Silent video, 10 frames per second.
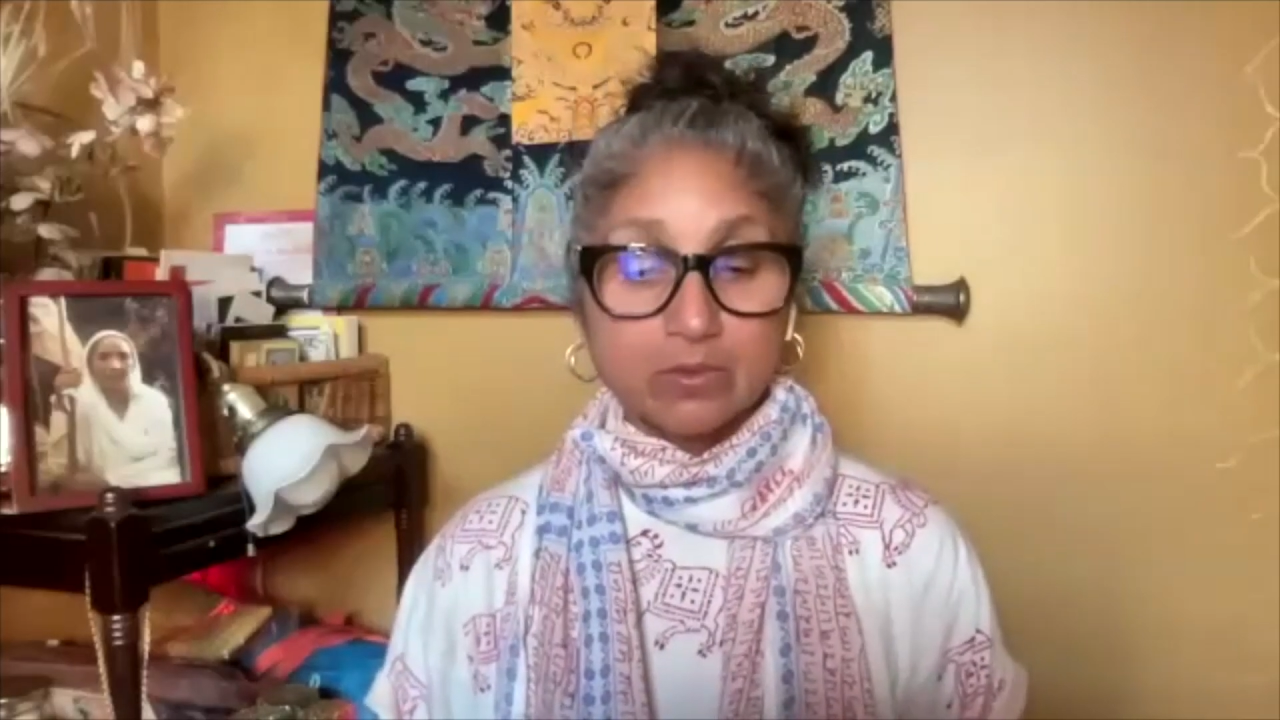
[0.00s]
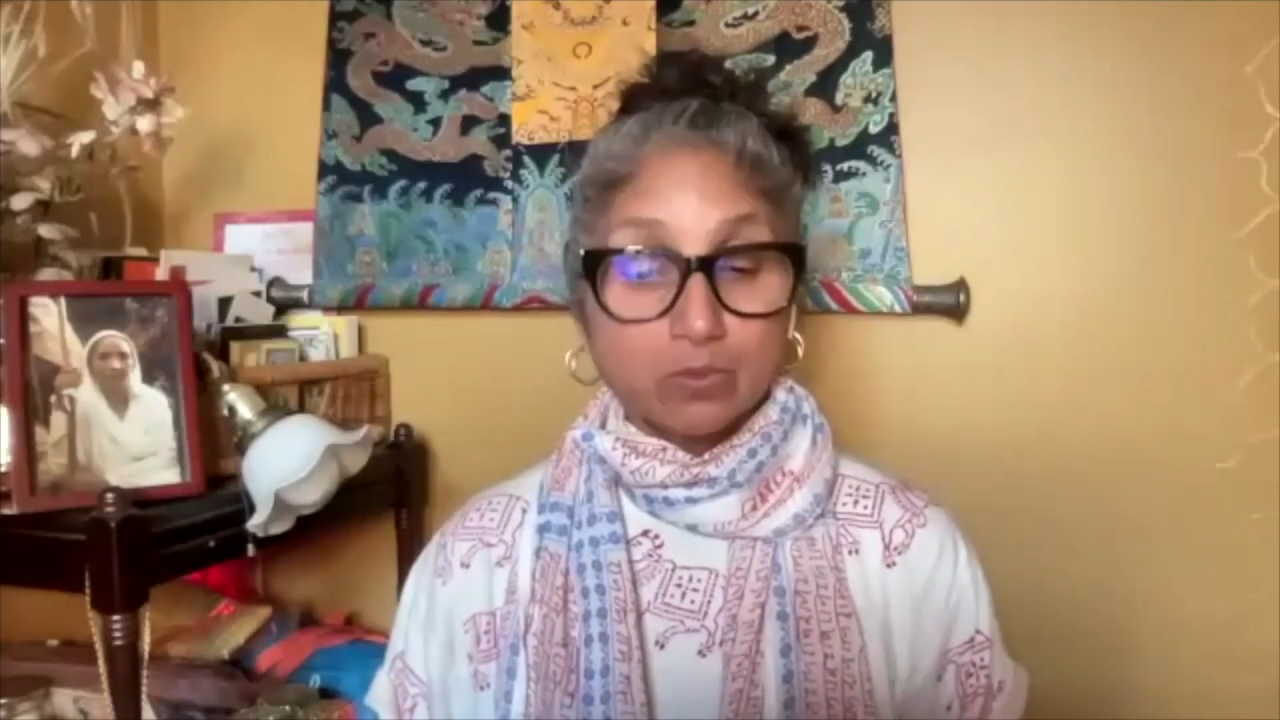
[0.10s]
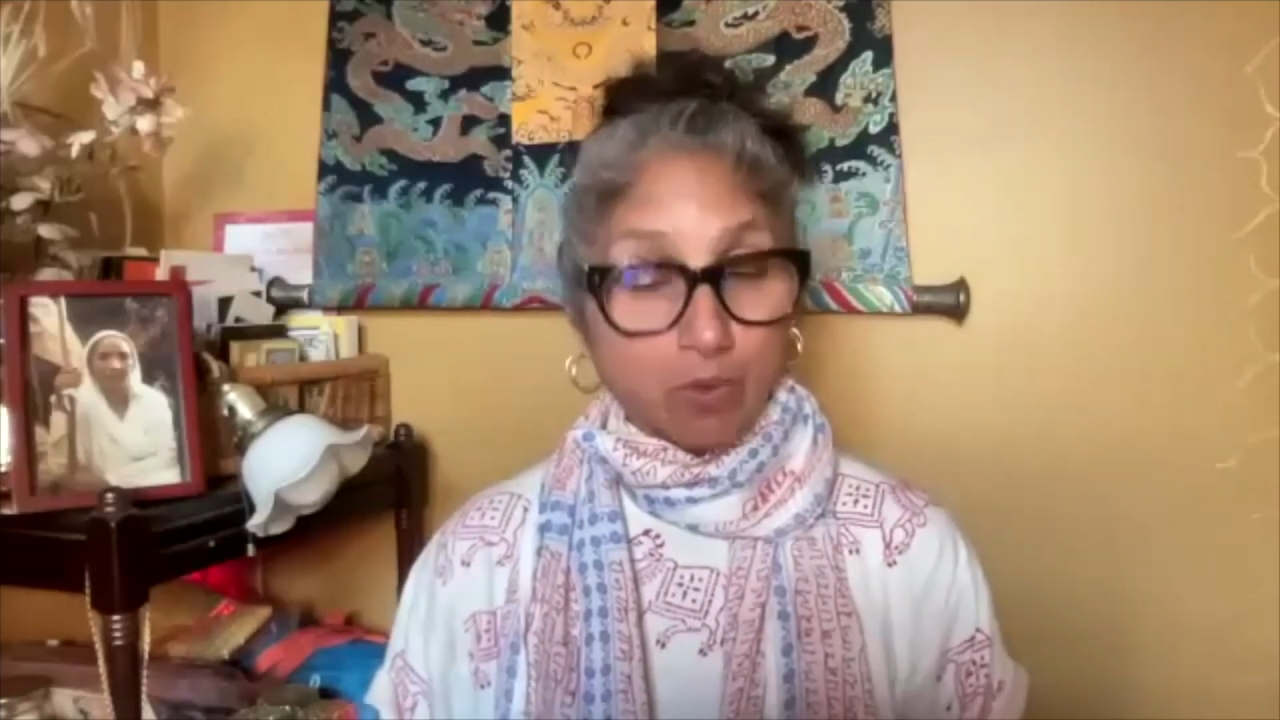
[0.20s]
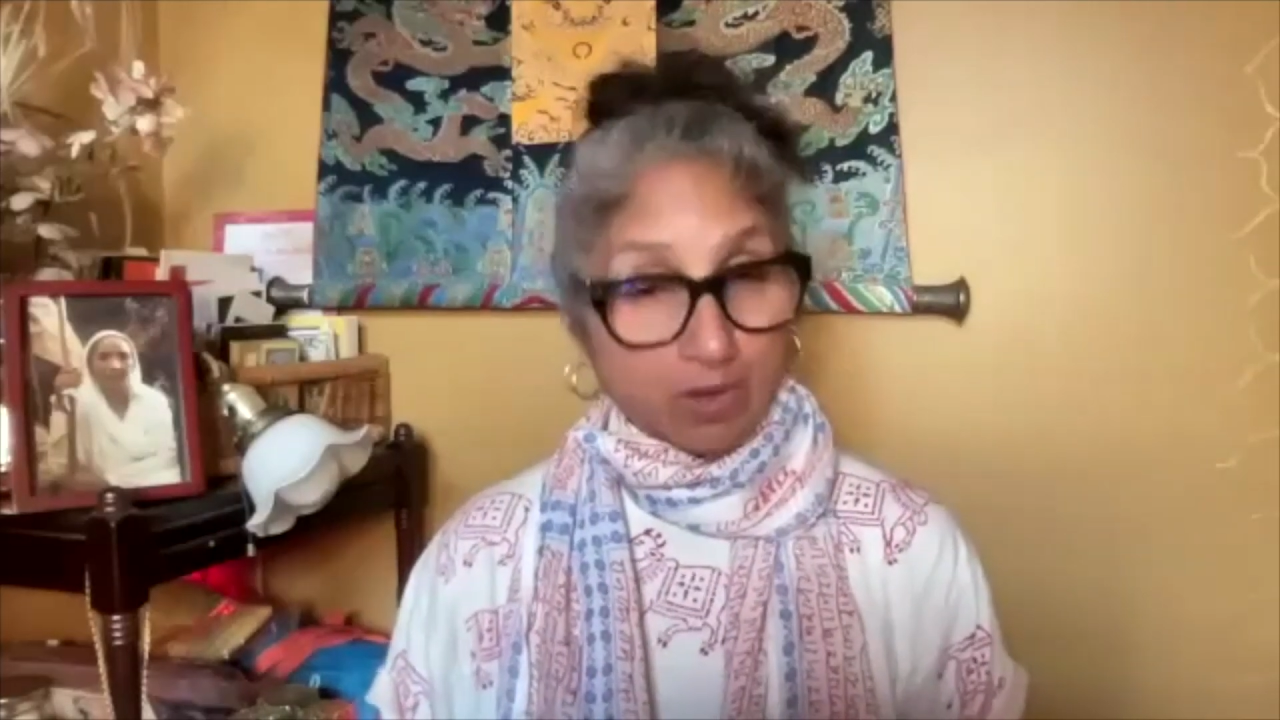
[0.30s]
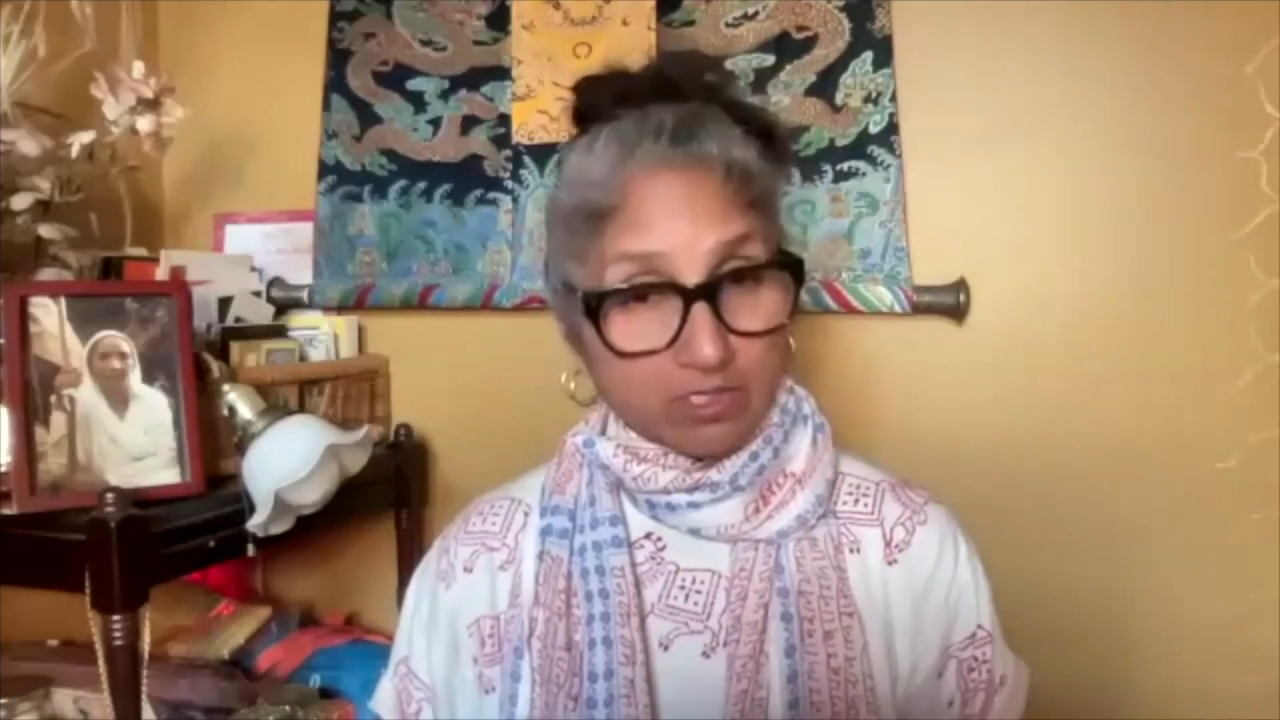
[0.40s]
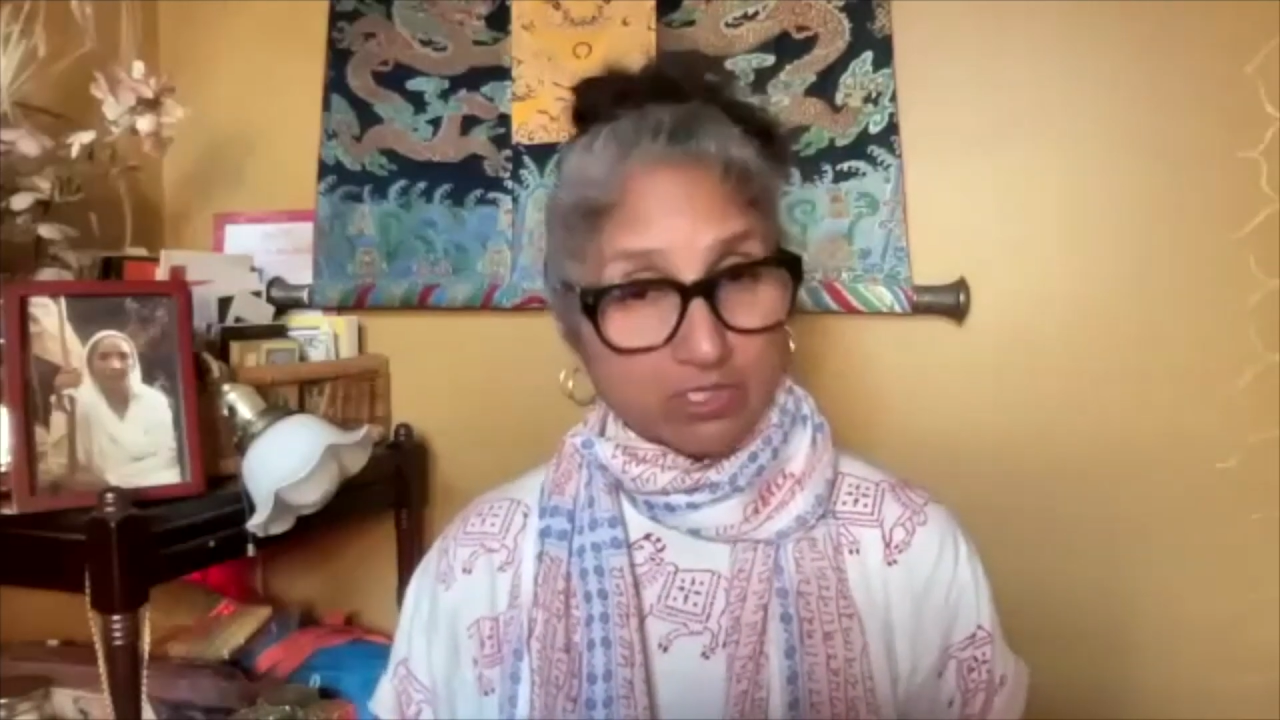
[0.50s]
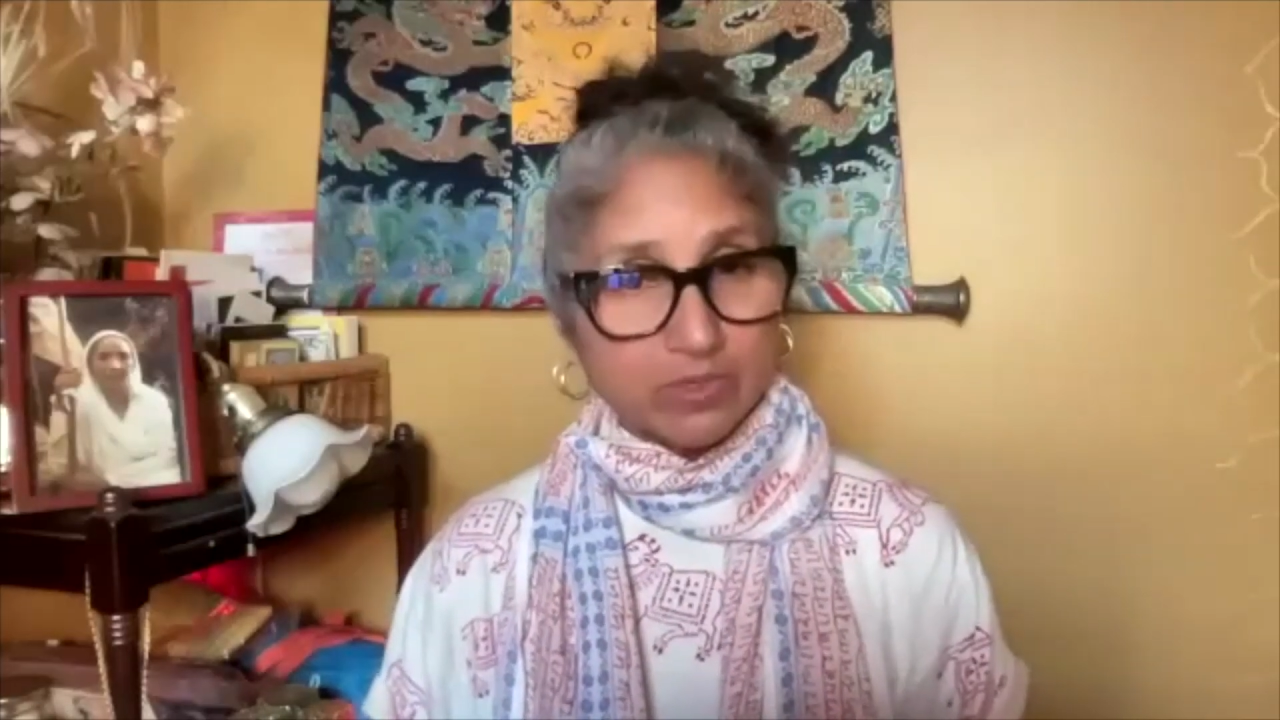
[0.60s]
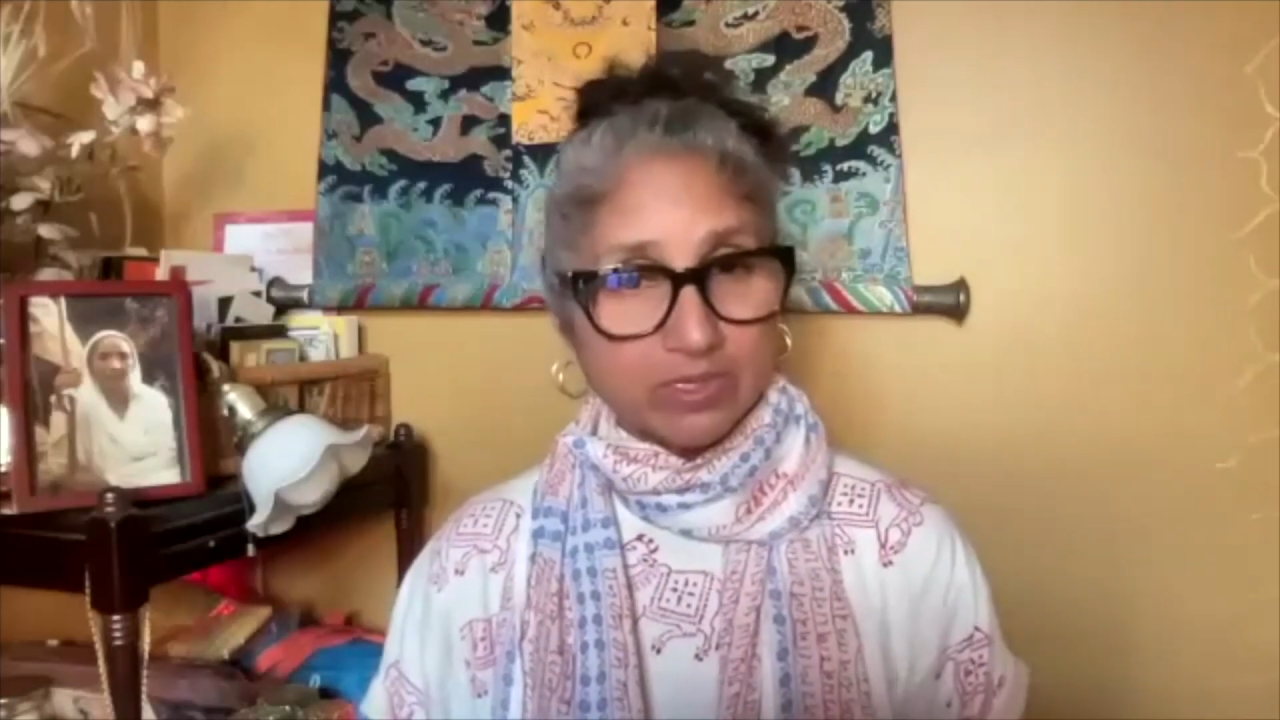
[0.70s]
who want to